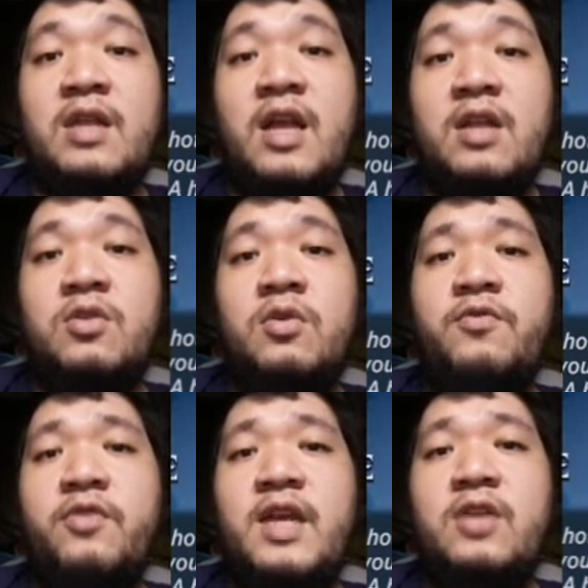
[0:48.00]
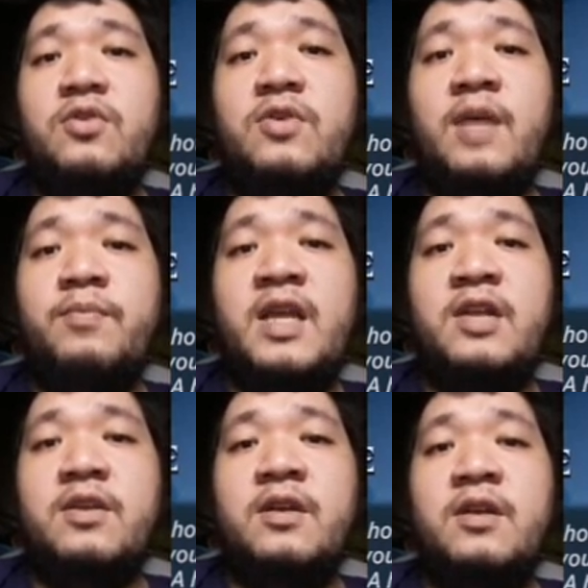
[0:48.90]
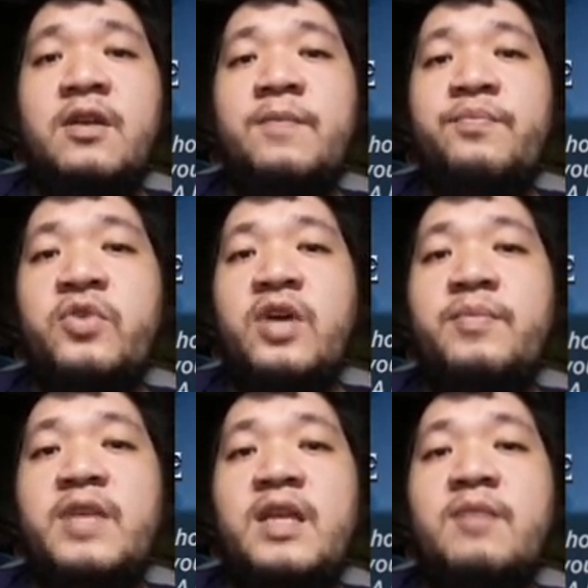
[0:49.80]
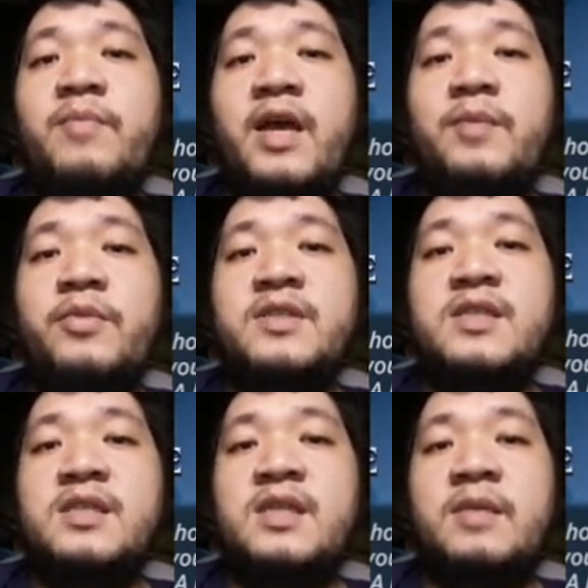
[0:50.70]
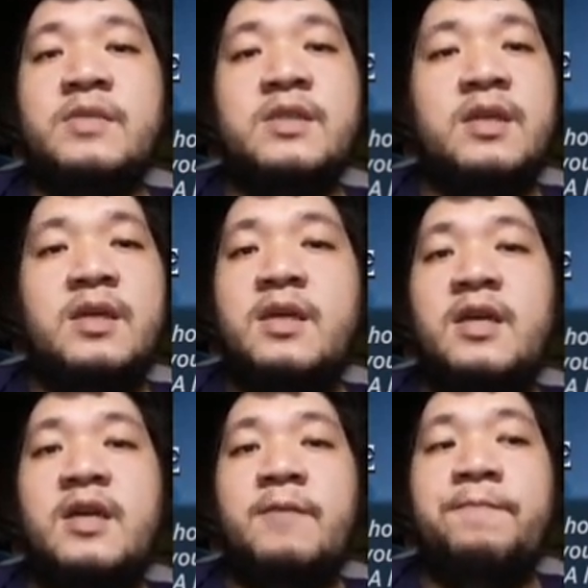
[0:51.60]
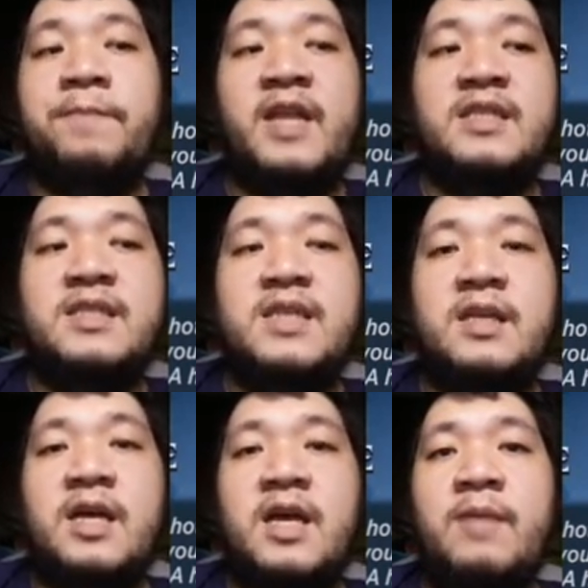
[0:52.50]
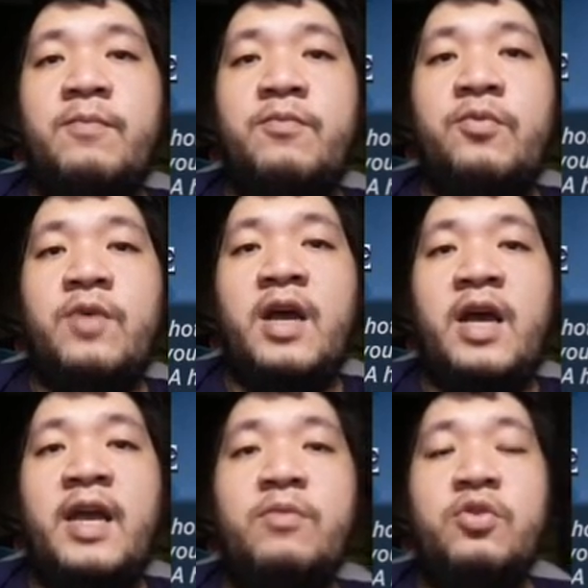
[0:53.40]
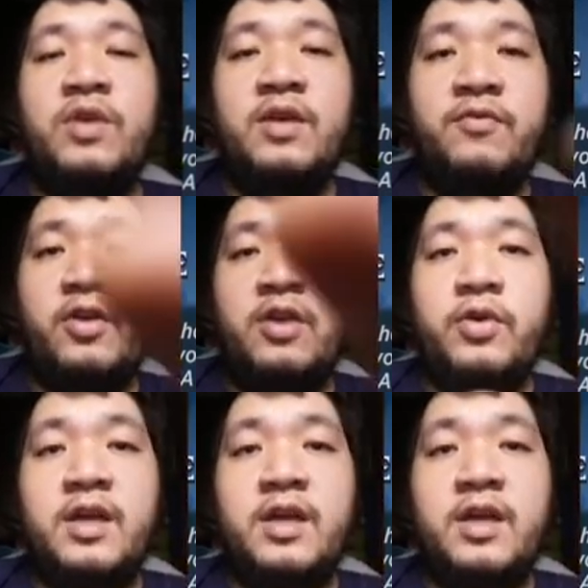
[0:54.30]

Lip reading: don't forget to update and back up your systems. That said, I am doing a very quick